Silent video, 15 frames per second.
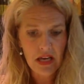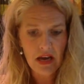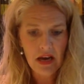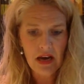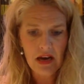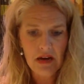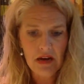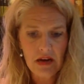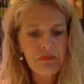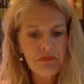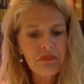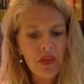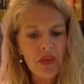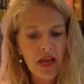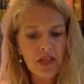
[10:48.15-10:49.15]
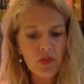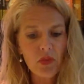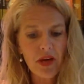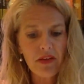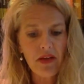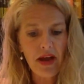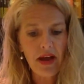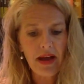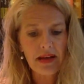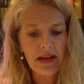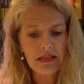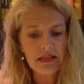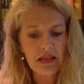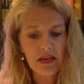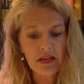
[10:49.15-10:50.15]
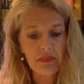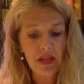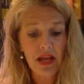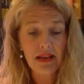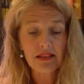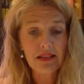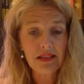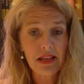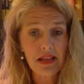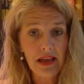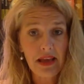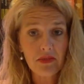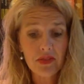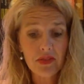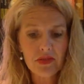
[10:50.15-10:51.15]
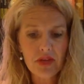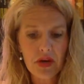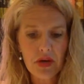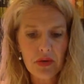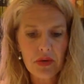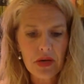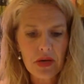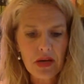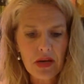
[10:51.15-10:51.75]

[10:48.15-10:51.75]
as well as Black slaves. So,